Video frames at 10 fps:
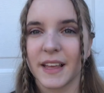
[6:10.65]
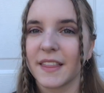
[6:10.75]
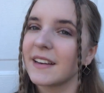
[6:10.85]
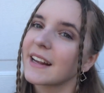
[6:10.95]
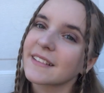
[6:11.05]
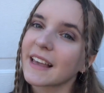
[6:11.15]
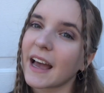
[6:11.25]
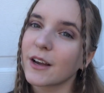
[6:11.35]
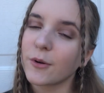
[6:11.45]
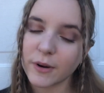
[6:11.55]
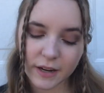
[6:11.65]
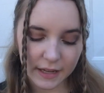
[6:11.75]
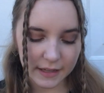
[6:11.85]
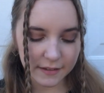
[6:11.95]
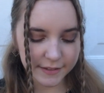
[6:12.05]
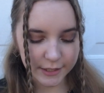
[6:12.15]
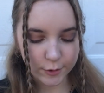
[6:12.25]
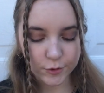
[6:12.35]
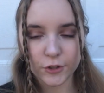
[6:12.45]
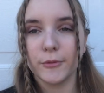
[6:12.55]
The next category is
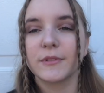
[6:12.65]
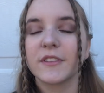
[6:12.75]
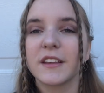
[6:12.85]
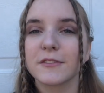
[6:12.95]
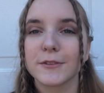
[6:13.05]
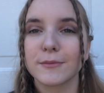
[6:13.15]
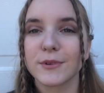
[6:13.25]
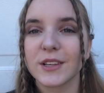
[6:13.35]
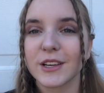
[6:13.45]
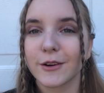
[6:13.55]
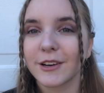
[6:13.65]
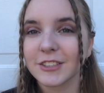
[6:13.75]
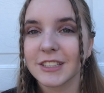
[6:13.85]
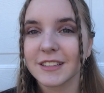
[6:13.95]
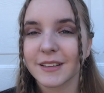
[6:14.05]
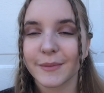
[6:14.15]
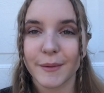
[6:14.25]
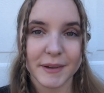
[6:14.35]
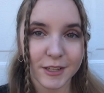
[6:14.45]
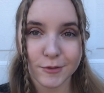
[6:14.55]
YouTube. So these are some really good questions
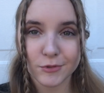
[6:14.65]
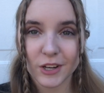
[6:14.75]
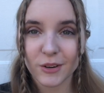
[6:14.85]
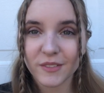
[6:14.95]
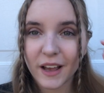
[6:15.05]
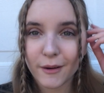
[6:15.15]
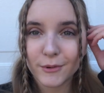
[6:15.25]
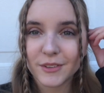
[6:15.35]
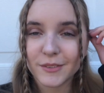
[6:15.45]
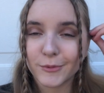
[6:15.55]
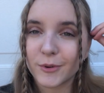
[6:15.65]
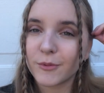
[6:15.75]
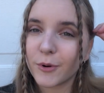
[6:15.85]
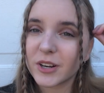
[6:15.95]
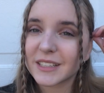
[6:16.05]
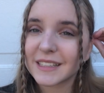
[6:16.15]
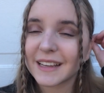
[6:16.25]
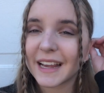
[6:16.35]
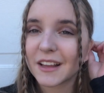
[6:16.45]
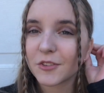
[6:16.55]
about my YouTube channel that I was wanting
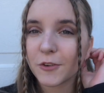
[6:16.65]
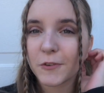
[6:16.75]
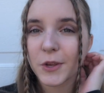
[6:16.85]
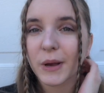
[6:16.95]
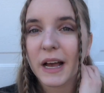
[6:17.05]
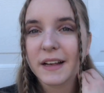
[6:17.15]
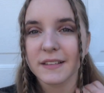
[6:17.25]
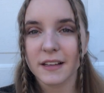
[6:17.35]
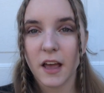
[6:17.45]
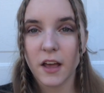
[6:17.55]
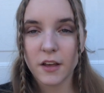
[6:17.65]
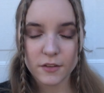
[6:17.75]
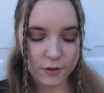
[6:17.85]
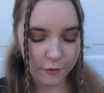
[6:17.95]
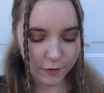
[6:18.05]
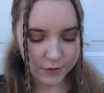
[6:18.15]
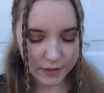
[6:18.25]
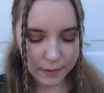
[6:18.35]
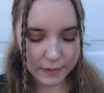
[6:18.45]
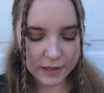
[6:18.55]
to answer for you guys. So first
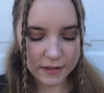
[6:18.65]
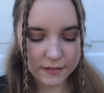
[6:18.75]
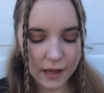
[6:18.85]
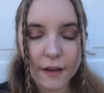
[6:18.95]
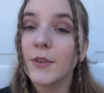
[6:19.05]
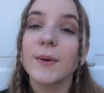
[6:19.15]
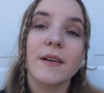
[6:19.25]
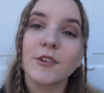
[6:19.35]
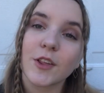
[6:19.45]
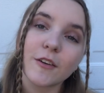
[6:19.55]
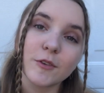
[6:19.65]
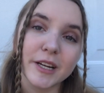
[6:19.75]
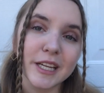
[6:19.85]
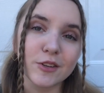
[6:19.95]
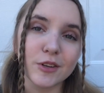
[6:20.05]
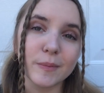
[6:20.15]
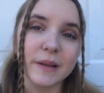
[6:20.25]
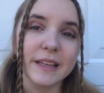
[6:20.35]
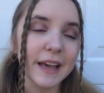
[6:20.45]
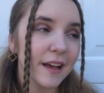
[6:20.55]
up is, have you ever thought of quitting YouTube?
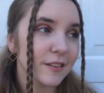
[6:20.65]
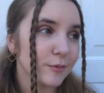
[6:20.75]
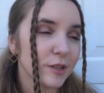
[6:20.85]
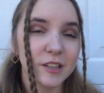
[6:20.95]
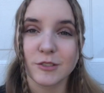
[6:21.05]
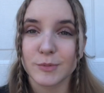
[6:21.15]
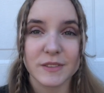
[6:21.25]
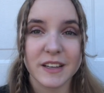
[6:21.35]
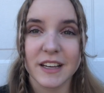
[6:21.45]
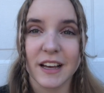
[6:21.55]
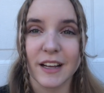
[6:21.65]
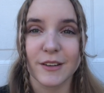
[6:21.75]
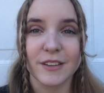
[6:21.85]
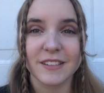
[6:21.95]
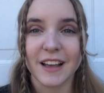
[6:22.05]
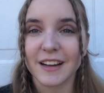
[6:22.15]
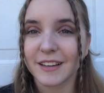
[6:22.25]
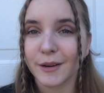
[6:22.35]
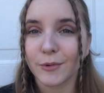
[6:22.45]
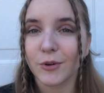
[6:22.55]
Yes, 100%. I know this is kind of
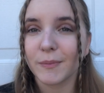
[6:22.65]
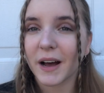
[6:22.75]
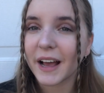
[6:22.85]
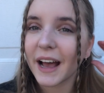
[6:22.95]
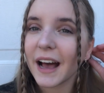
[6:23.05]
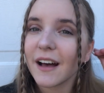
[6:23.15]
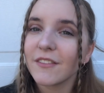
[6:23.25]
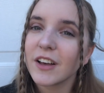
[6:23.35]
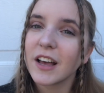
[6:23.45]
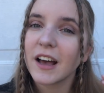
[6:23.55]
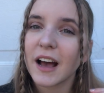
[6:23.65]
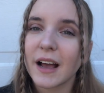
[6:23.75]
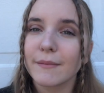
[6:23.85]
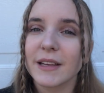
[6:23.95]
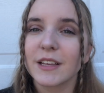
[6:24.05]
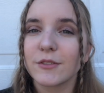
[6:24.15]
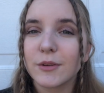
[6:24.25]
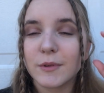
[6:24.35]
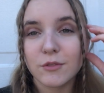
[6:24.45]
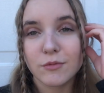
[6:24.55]
terrible, but I have. I mean,
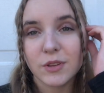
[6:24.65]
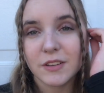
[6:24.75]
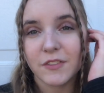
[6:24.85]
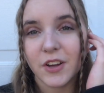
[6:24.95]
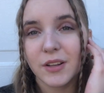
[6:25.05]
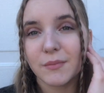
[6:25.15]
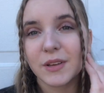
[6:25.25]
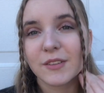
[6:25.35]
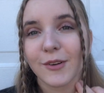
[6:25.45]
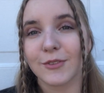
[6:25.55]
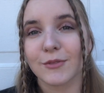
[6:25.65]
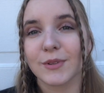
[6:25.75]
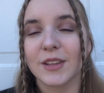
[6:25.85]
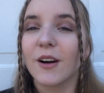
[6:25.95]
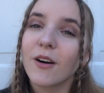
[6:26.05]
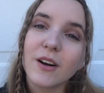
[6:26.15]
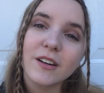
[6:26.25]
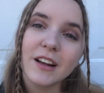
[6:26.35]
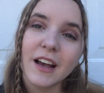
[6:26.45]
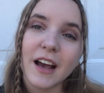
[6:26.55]
YouTube is really fun, but it's also really
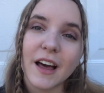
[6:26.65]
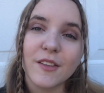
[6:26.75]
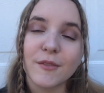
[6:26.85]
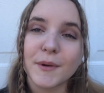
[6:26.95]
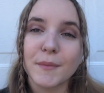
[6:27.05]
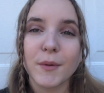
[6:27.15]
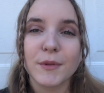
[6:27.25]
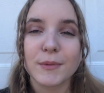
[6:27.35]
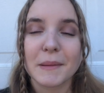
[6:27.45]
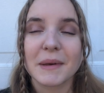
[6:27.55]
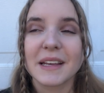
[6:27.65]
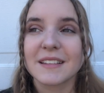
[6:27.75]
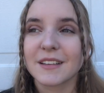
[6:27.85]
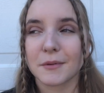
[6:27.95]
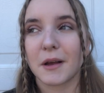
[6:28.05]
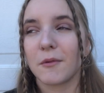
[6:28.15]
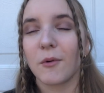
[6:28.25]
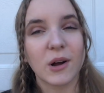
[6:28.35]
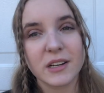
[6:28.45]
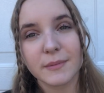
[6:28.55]
hard, and there have been moments where I'm like, is this what I
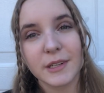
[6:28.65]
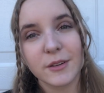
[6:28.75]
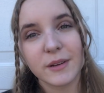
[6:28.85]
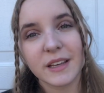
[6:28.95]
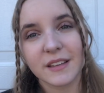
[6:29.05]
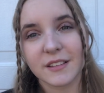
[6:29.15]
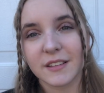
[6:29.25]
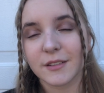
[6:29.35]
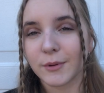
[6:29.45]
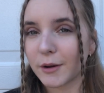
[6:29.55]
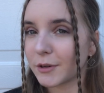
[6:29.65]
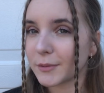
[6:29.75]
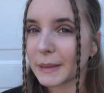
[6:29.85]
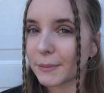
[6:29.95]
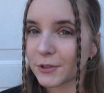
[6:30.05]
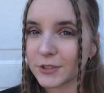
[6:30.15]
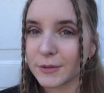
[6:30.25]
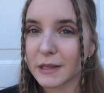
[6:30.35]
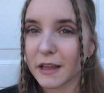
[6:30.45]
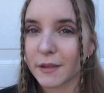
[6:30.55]
want to be doing? Is this what I want to be
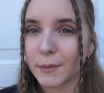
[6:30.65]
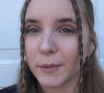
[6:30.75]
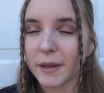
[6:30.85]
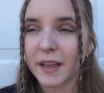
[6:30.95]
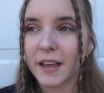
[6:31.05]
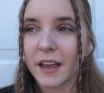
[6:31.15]
pursuing at the moment?